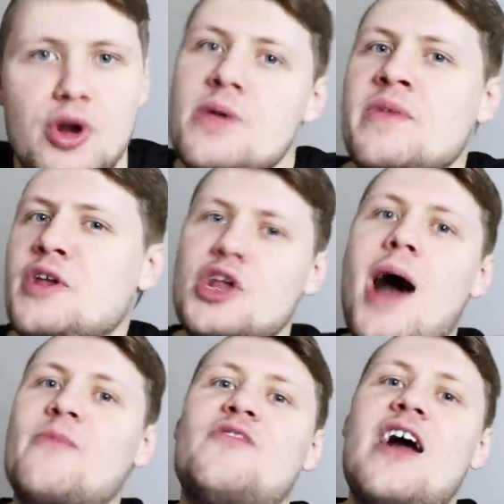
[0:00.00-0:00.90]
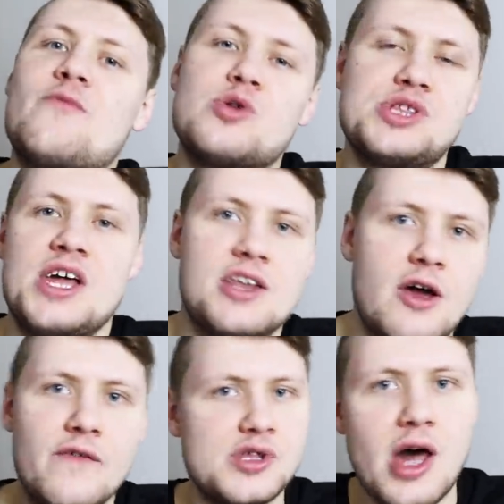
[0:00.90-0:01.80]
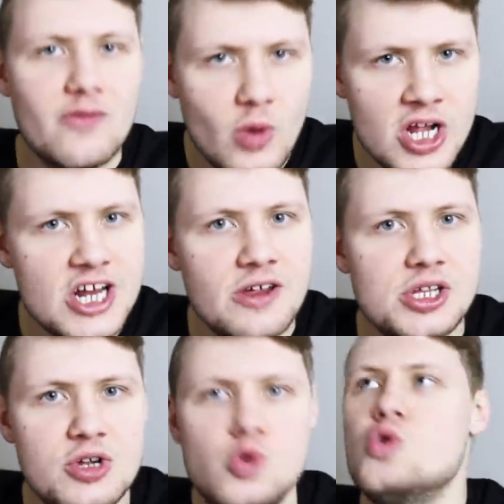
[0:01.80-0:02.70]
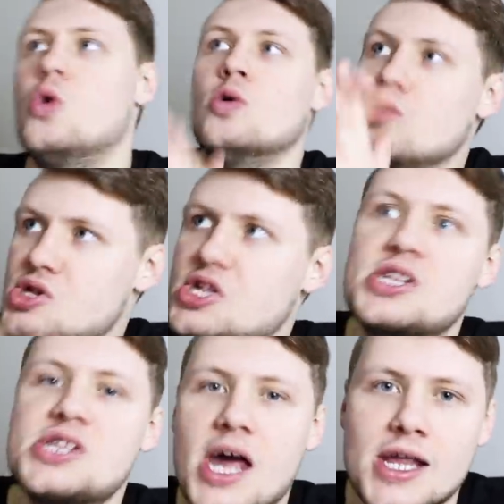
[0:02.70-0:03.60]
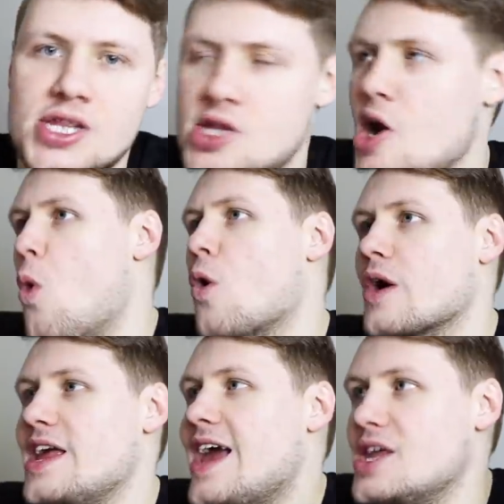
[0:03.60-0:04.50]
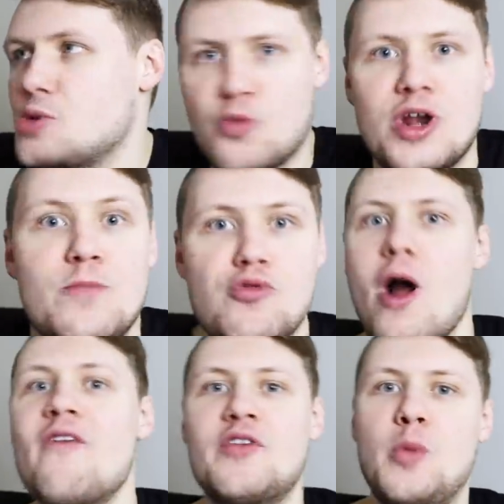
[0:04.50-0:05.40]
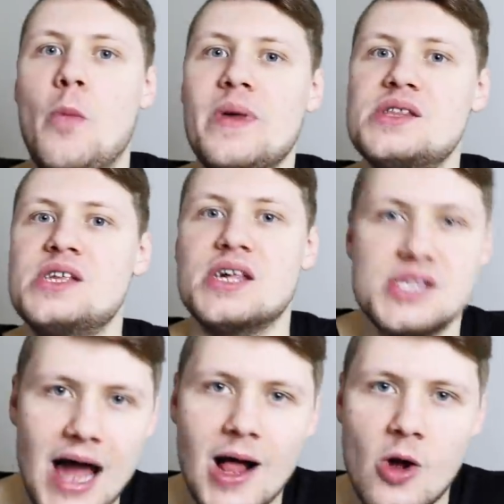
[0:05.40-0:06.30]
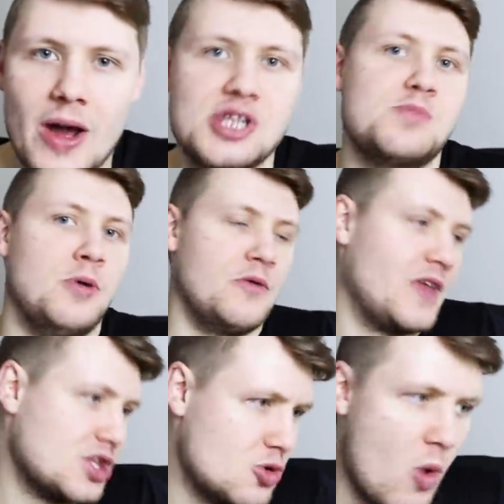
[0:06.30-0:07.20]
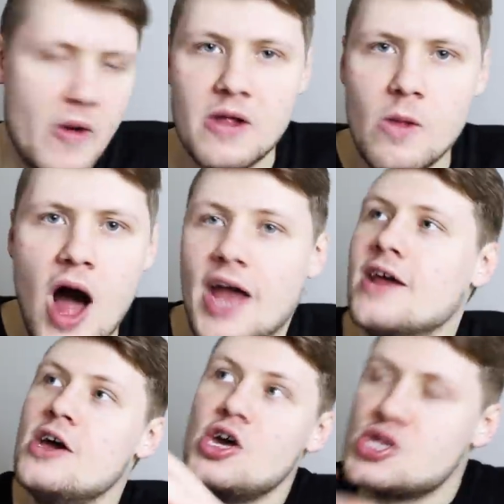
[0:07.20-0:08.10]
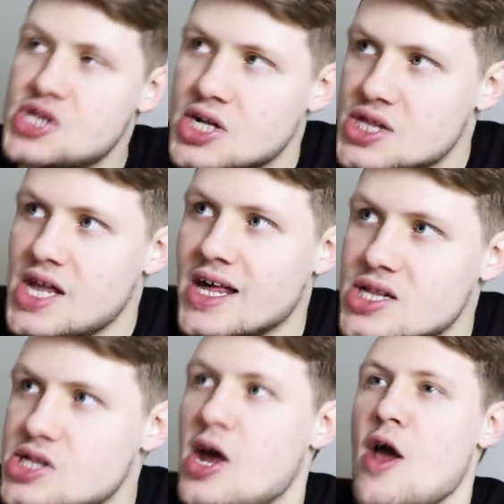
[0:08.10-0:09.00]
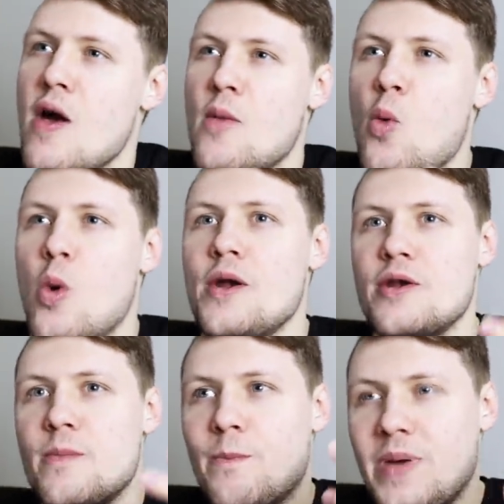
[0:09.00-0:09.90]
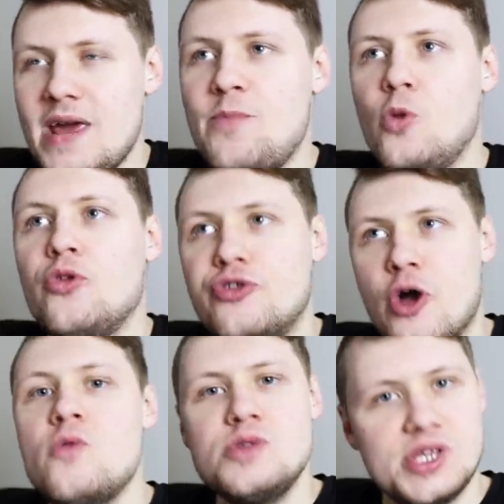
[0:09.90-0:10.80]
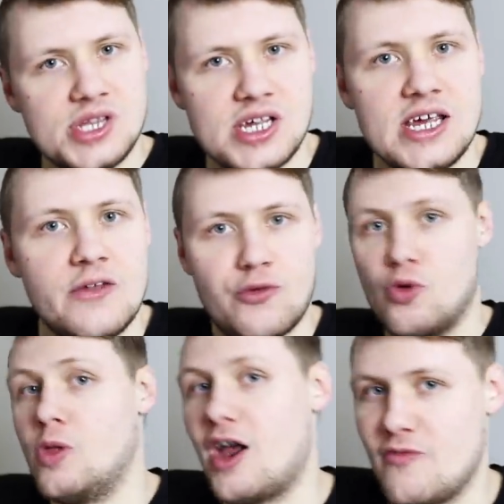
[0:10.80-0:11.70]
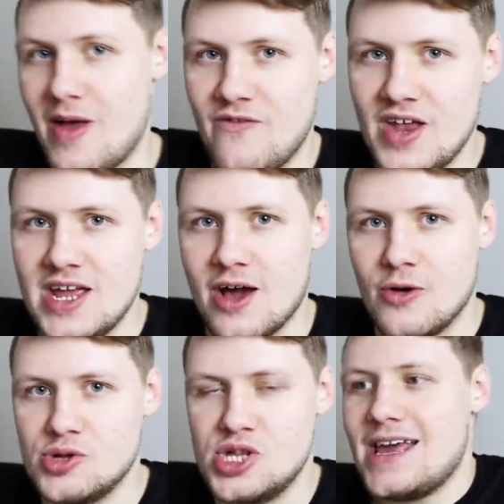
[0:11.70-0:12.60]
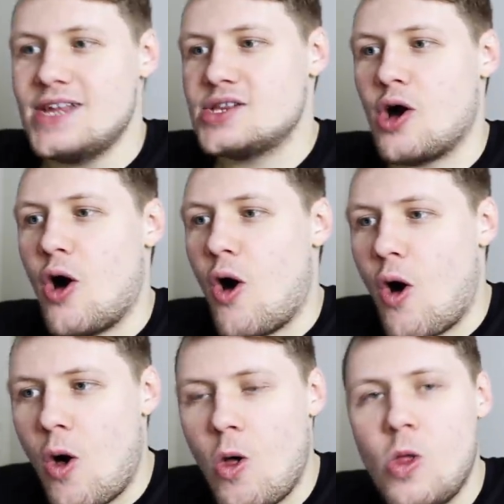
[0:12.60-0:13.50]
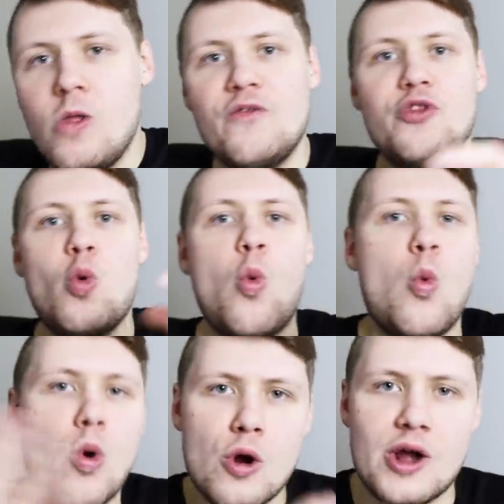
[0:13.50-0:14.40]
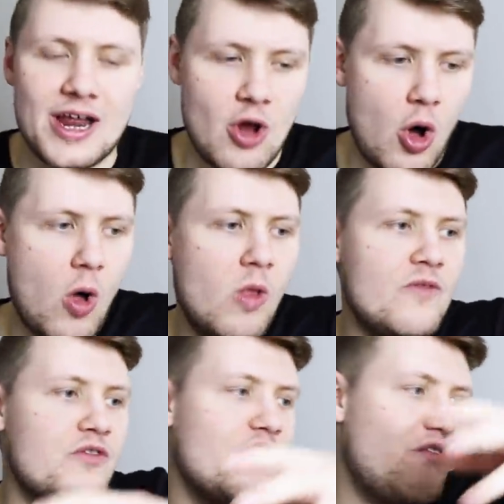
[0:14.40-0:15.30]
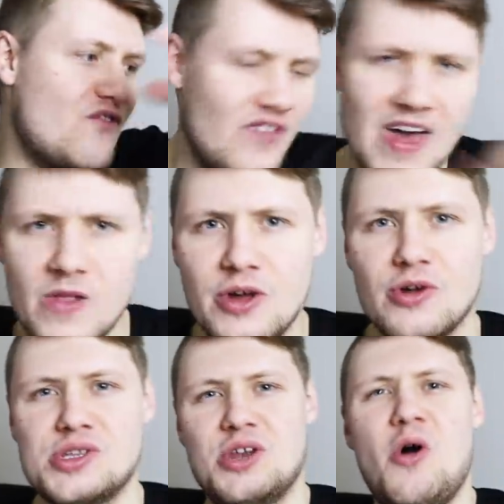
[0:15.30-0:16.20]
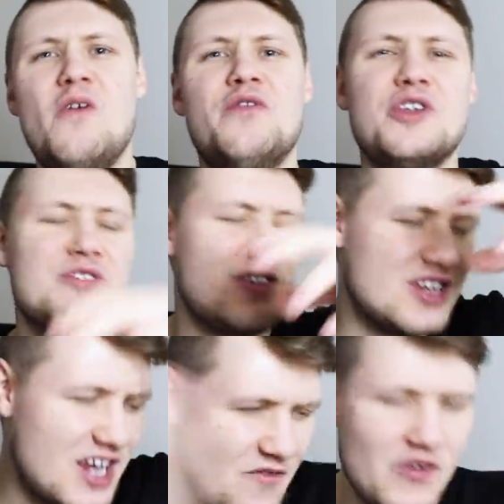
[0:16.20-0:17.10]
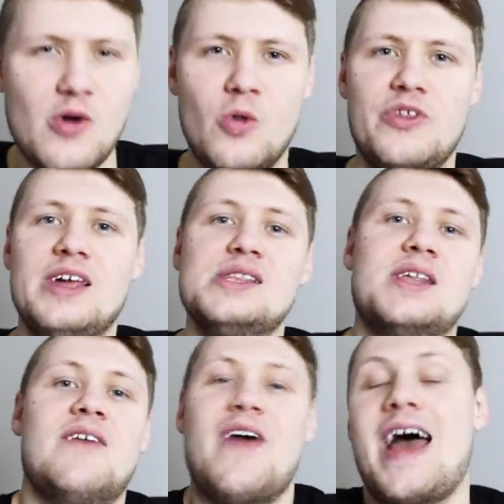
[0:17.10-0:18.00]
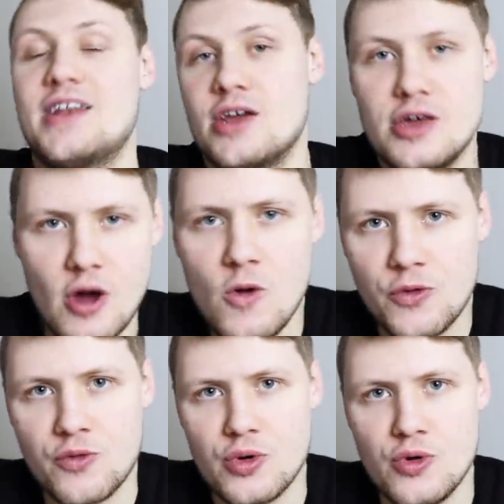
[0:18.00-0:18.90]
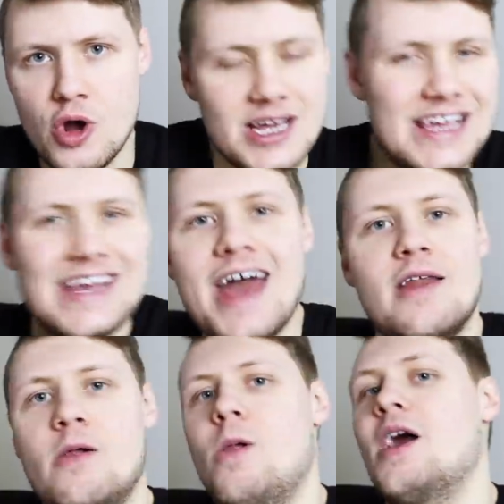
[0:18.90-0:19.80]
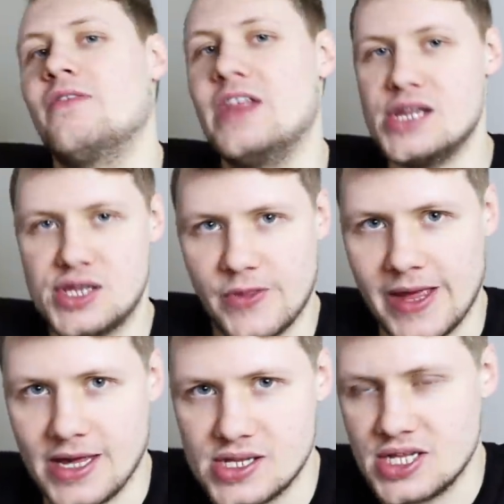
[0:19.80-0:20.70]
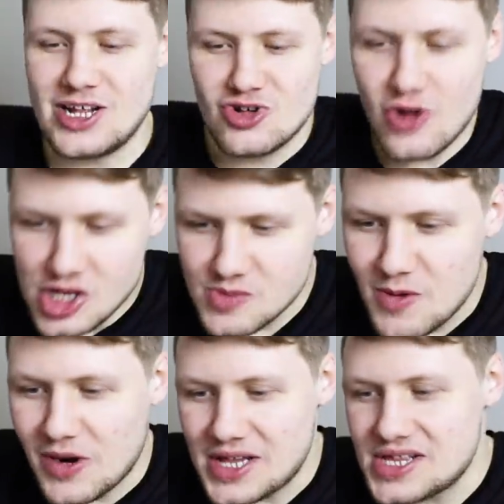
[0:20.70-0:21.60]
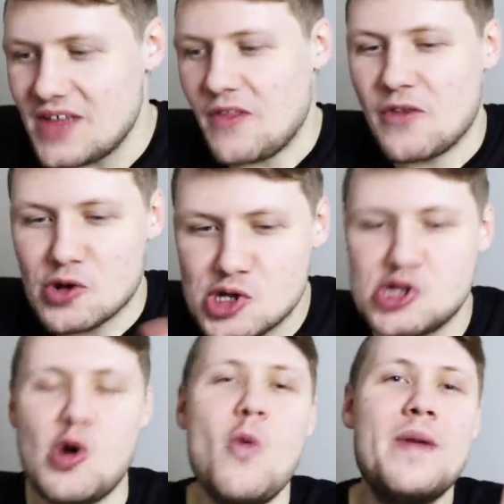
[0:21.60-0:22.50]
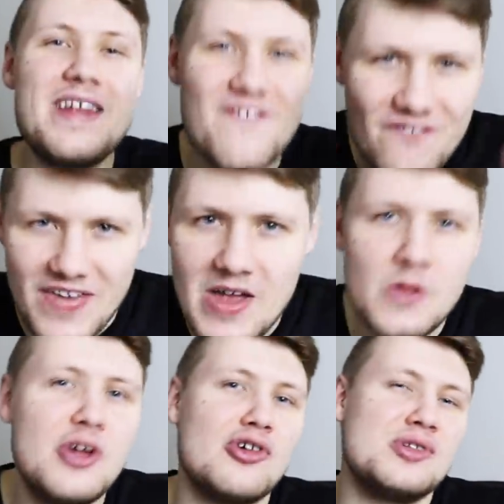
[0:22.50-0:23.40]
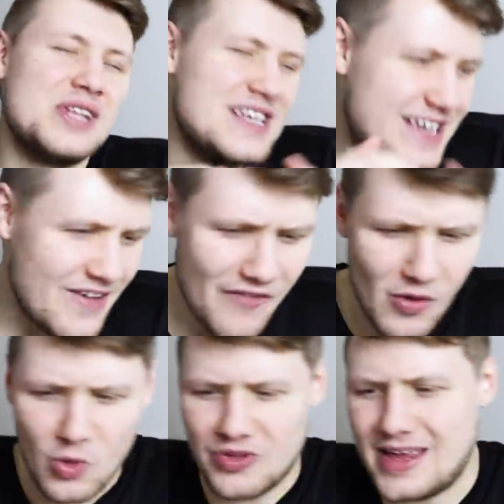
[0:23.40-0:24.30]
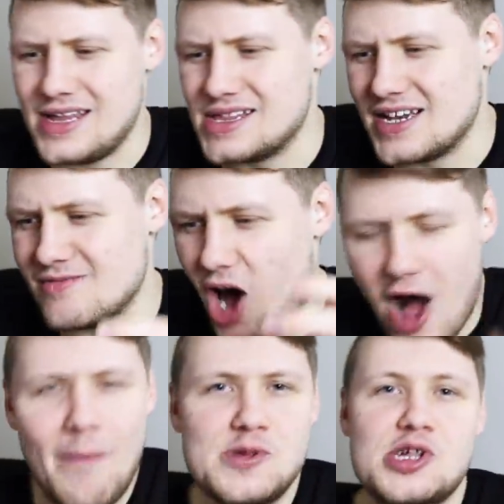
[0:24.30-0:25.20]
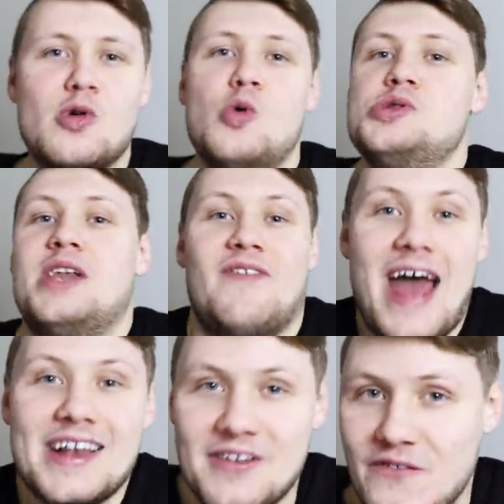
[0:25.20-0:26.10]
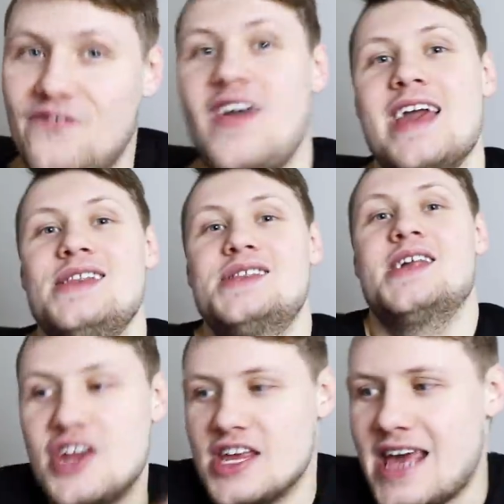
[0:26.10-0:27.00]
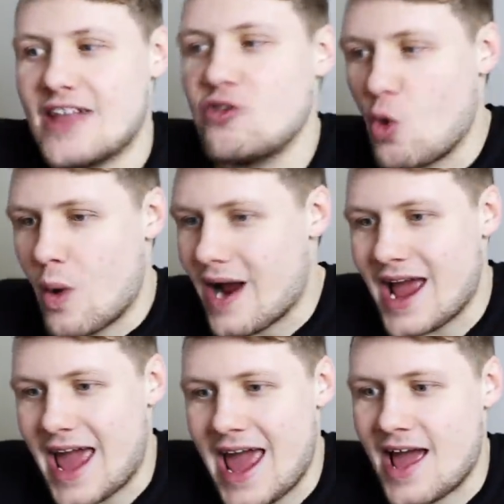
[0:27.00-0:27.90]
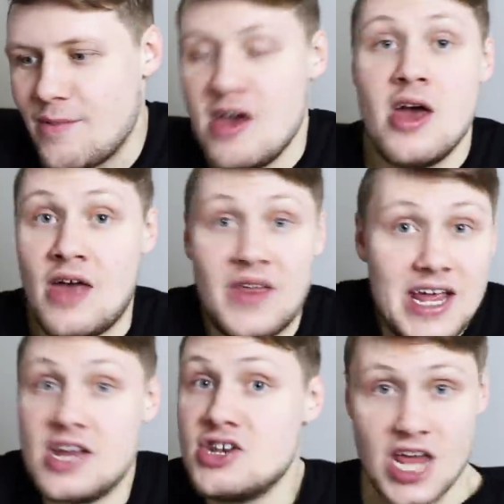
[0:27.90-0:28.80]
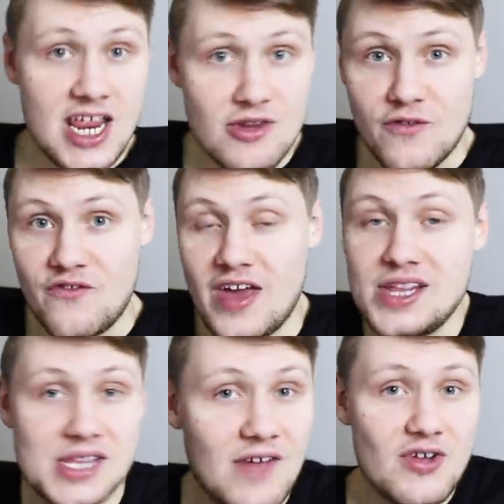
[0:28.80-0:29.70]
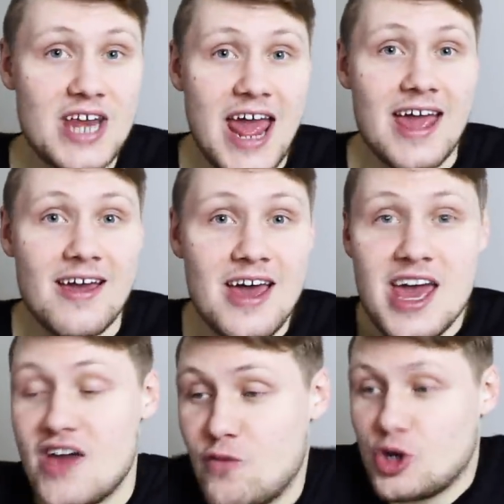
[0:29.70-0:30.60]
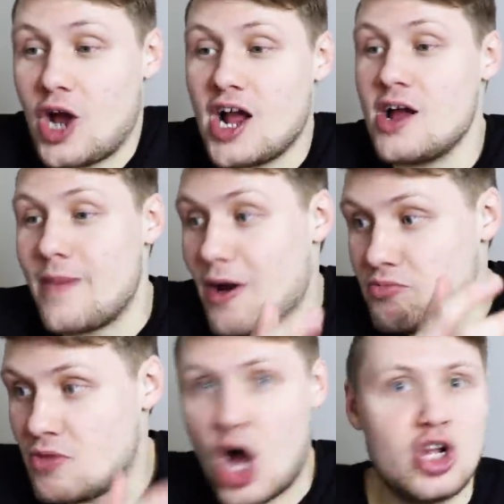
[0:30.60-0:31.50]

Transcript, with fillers: put him in the top five percent of software engineers at Google. Success. Or he has a pretty profitable business, AlgoExpert, that's growing a lot. Success. But what people don't see through a lot of my videos is all of the work and all of the failures and all of the difficulties that I've had to go through to get a lot of these things. And, and trust me when I say that there are so many failures and difficulties and obstacles that I've had to face to get to where I am, and that I continue to face every day. If we're talking about